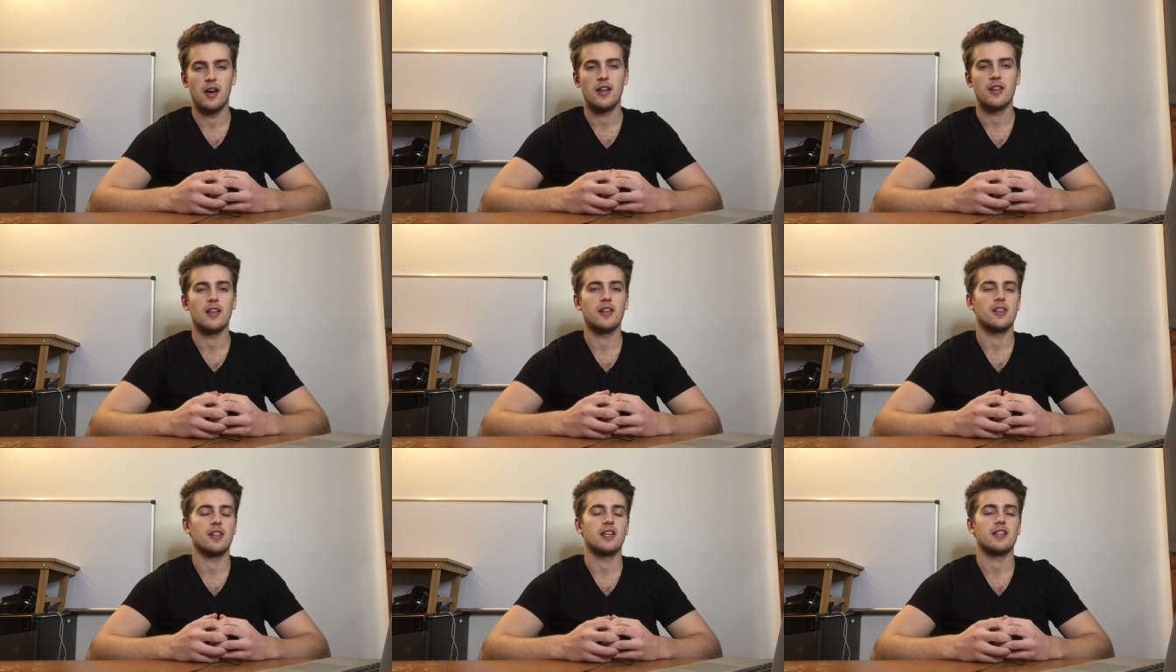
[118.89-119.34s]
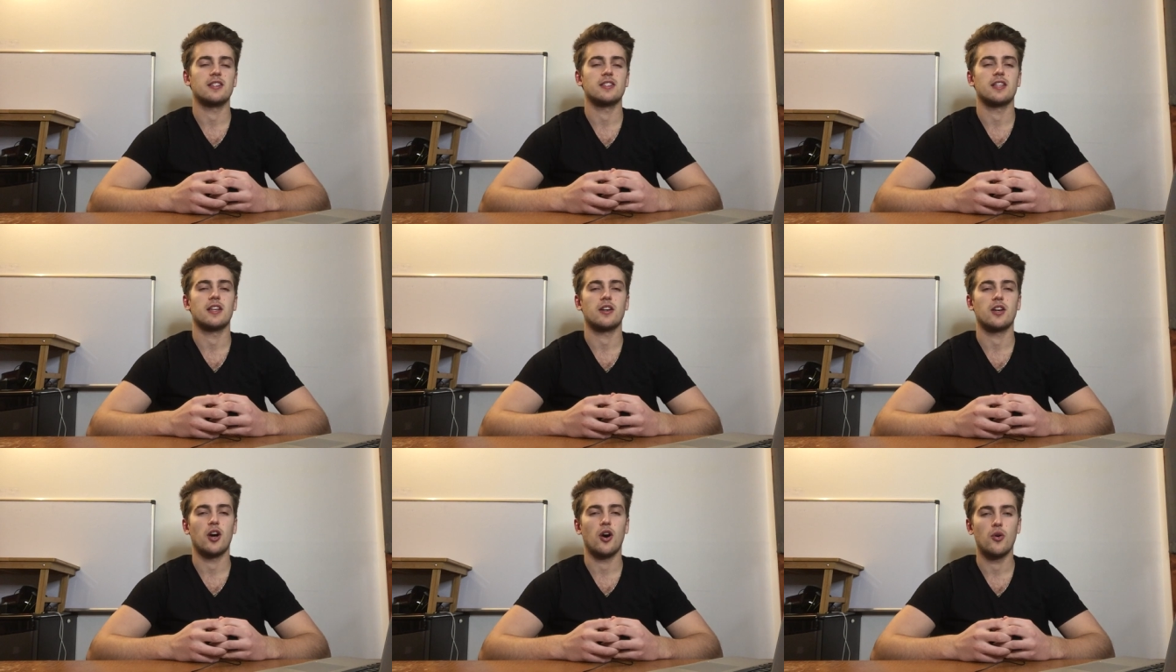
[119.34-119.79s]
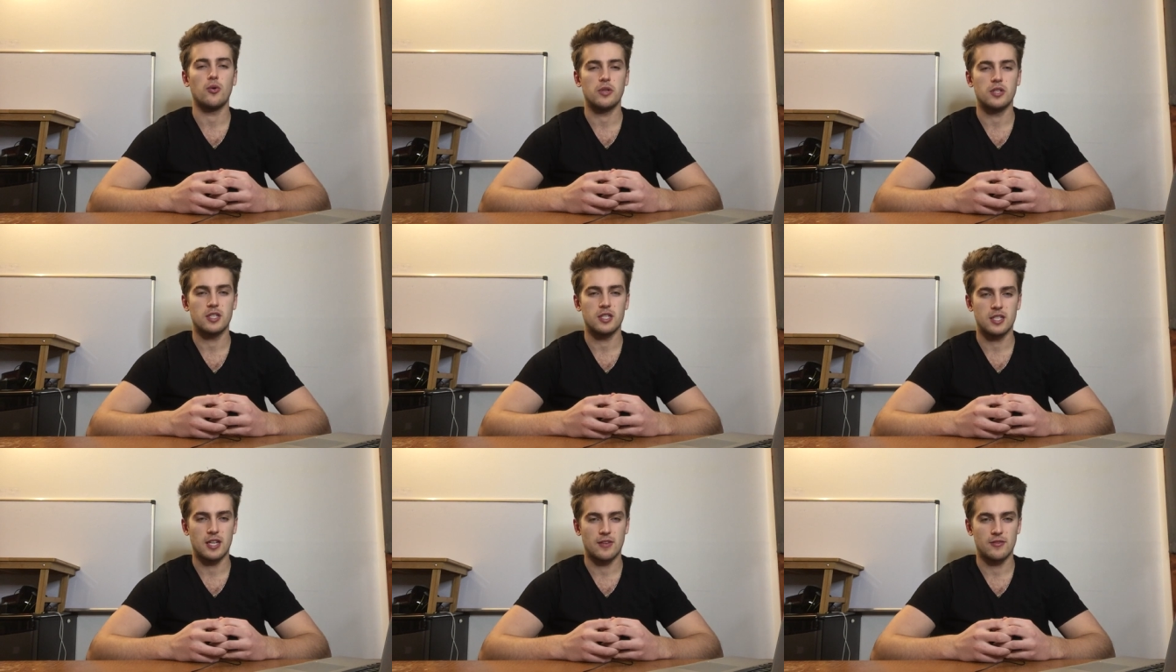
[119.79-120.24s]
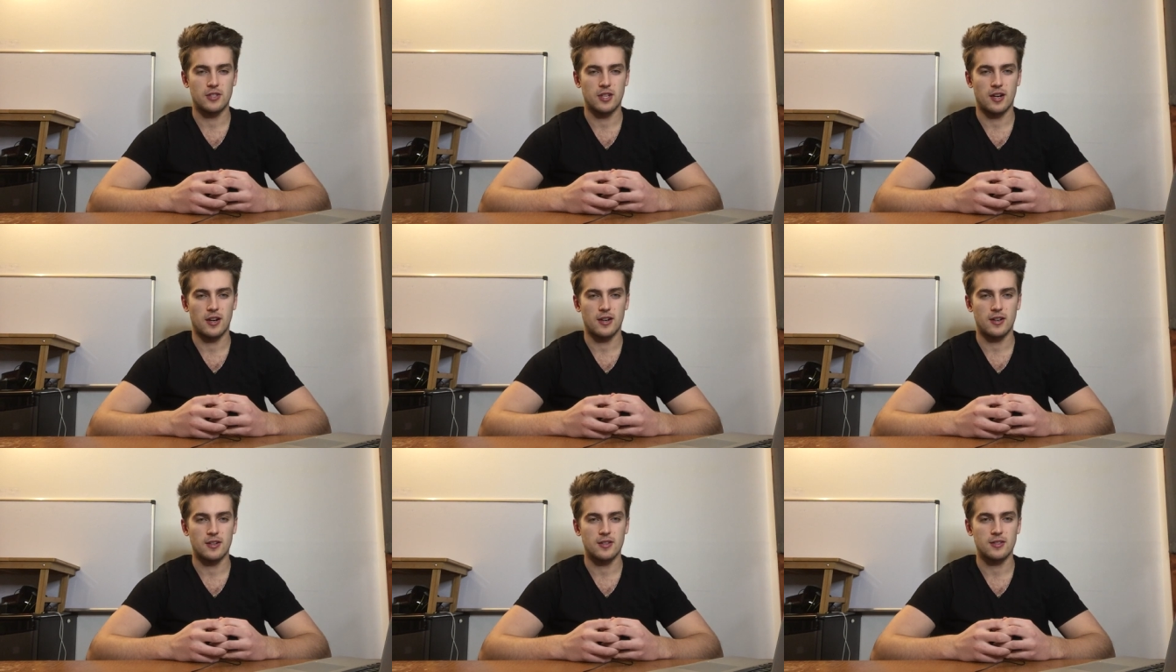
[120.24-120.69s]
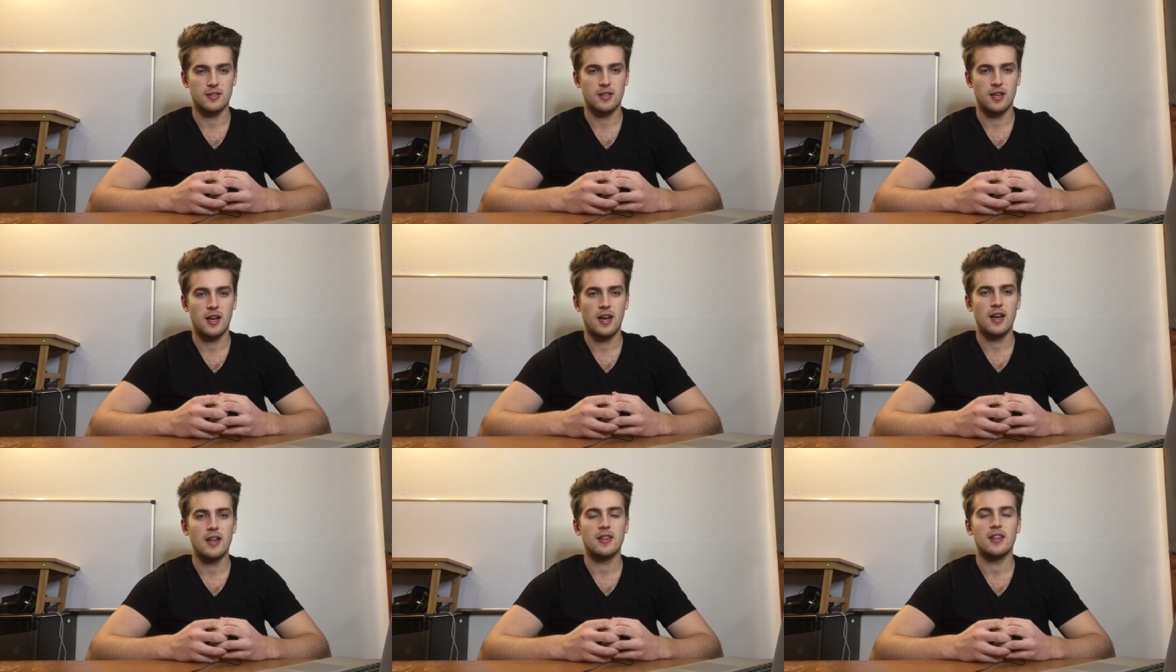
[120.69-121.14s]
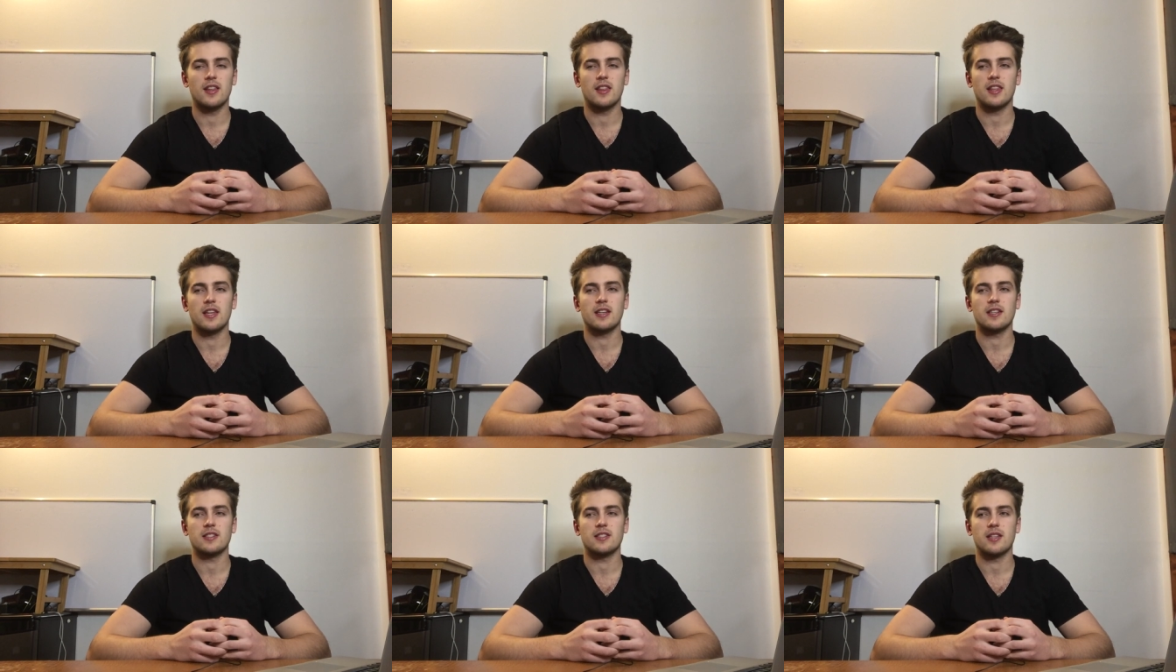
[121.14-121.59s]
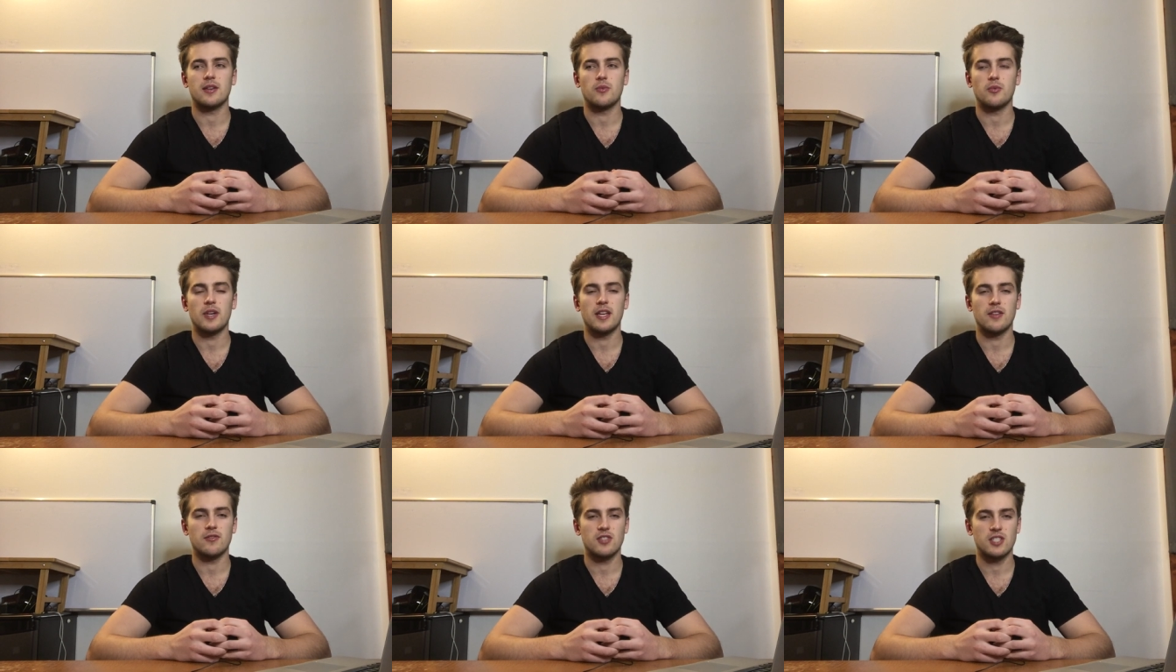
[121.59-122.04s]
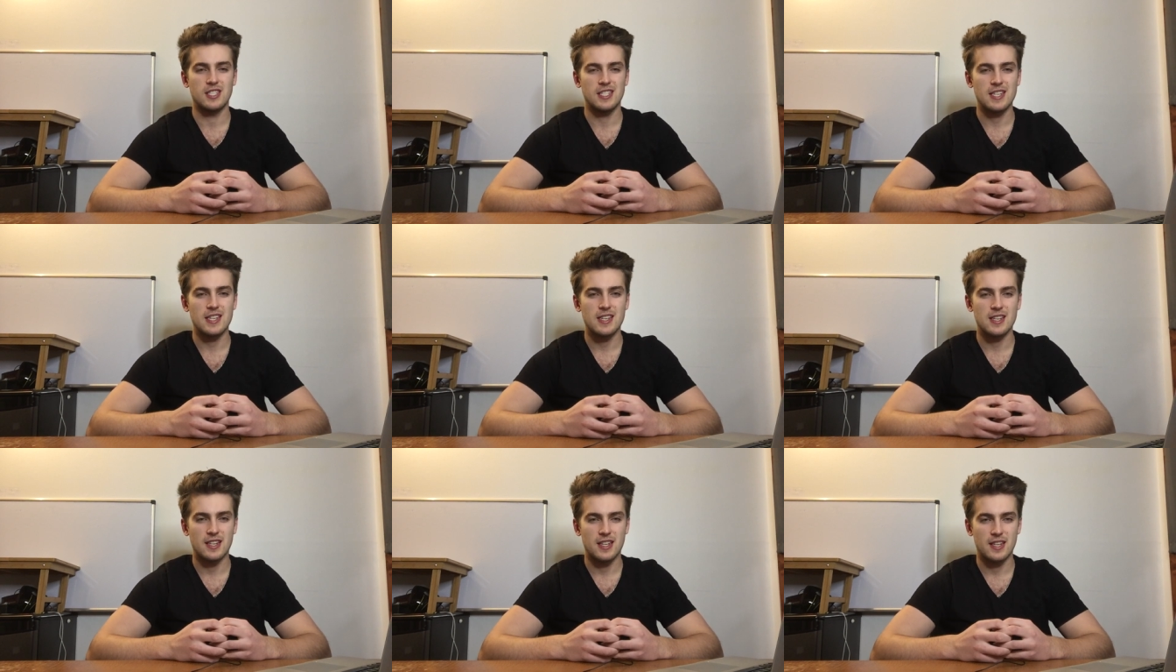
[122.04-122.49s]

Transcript: the things that coaches have taught us, the things that we have seen